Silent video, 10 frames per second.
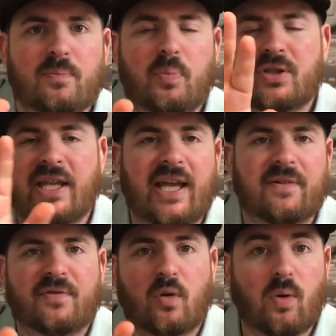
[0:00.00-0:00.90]
put the
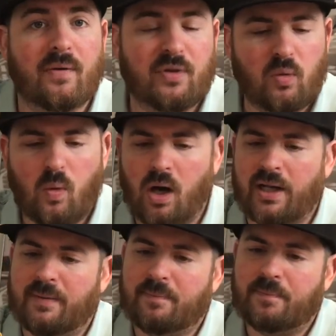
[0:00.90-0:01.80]
airflow wherever you
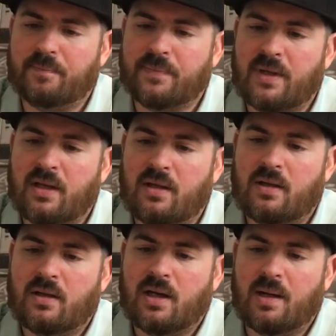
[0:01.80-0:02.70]
want it.
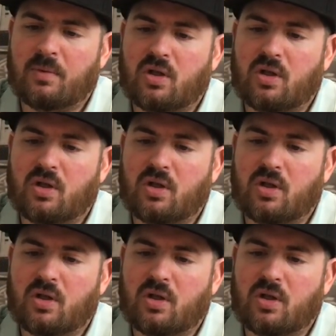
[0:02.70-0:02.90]
I'm